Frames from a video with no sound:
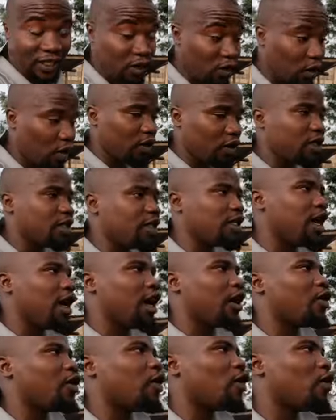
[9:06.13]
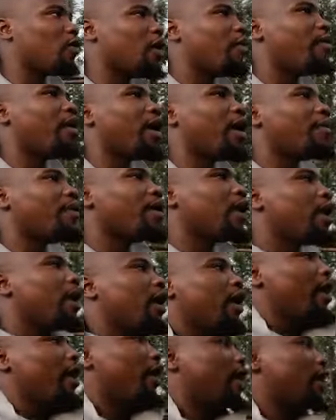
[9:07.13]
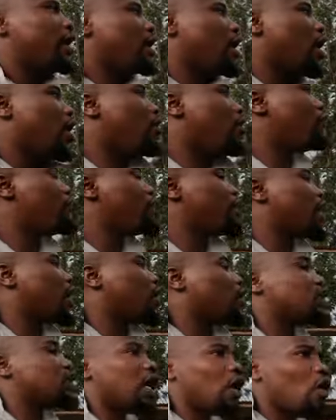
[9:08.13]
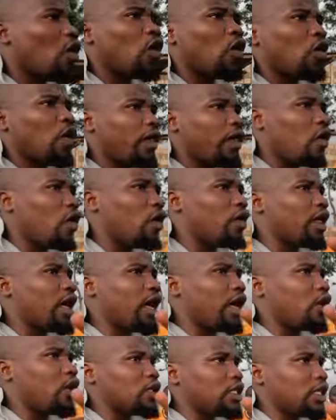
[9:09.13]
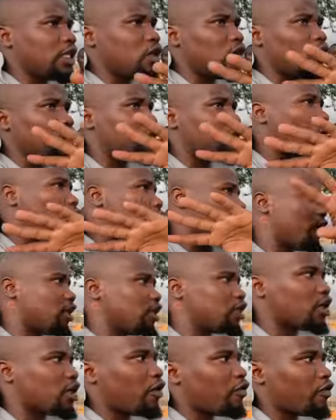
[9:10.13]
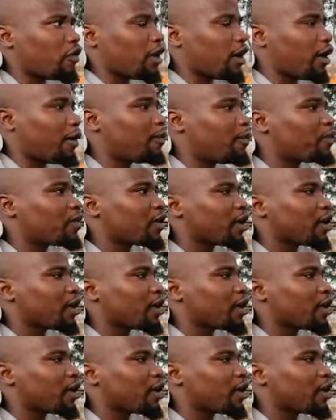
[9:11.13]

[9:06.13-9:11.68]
You know, remember in Africa, not all East Africa,